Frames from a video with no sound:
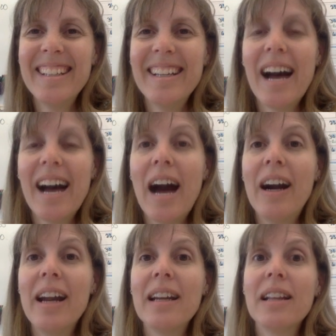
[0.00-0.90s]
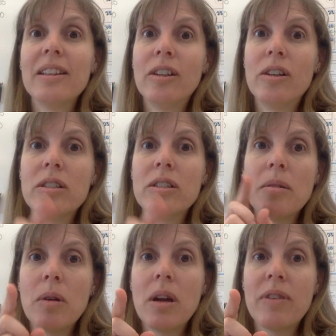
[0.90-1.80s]
All right, learn some good
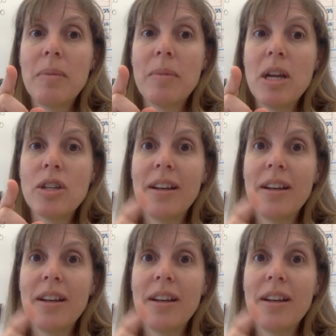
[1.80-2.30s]
information.